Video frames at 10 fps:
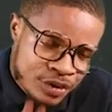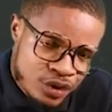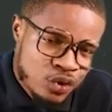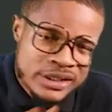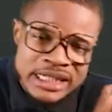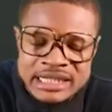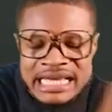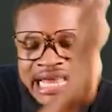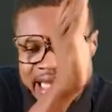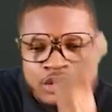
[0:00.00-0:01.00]
Use it,
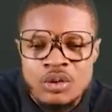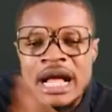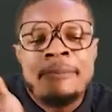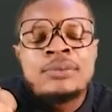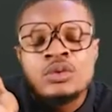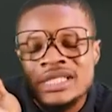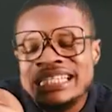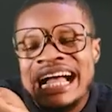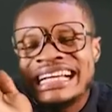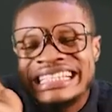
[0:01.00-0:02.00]
and then you can proceed and